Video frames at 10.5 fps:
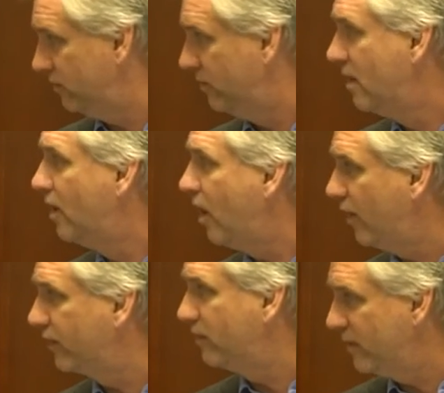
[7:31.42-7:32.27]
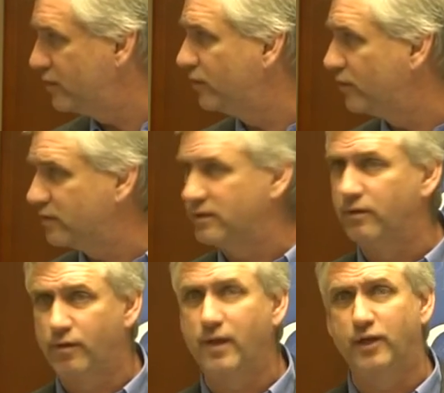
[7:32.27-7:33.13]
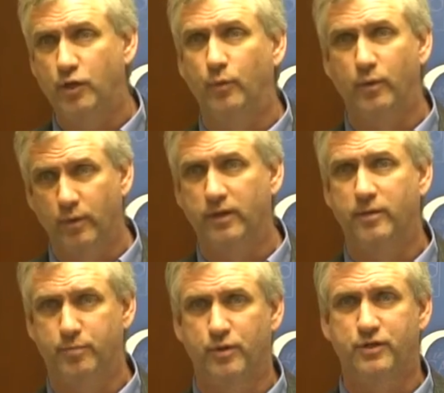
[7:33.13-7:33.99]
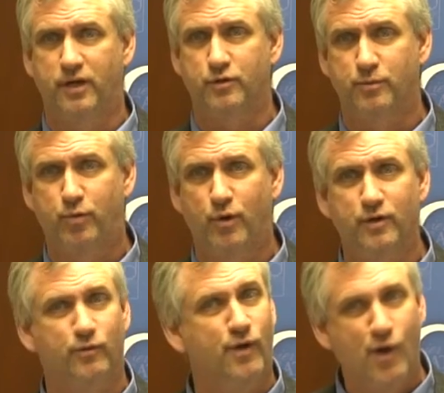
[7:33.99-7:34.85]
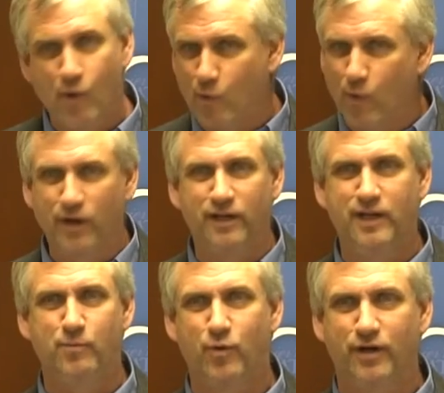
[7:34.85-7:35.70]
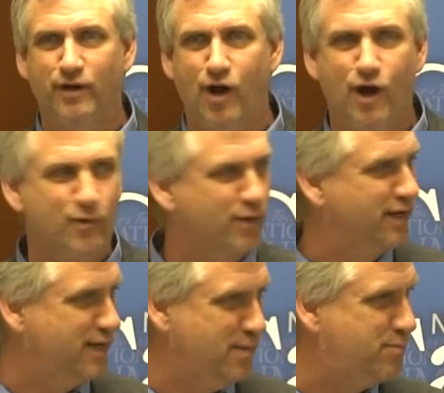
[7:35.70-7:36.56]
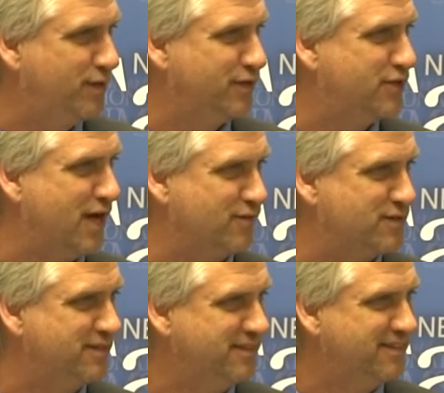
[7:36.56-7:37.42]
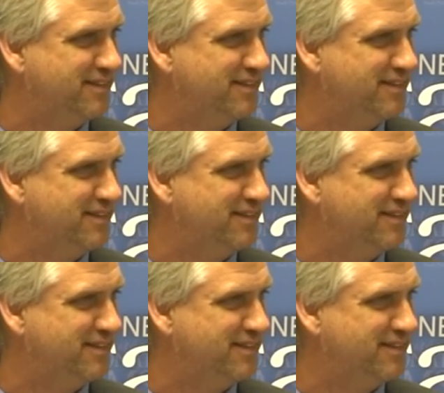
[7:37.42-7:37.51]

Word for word: and all the commissioners, and thank you. We really appreciate your support. And we're going to keep working hard and we're going to keep building shops.